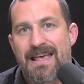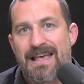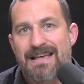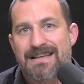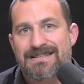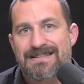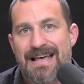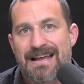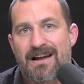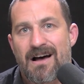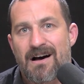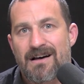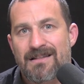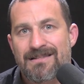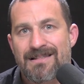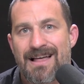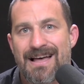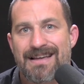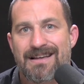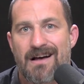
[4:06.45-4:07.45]
is that
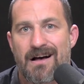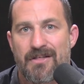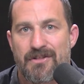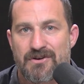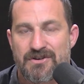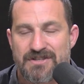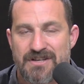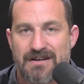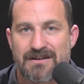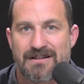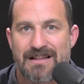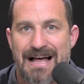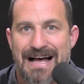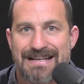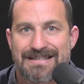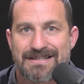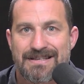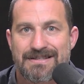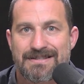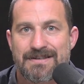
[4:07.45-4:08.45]
unlike other
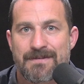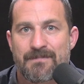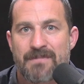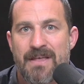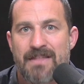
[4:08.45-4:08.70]
sunglasses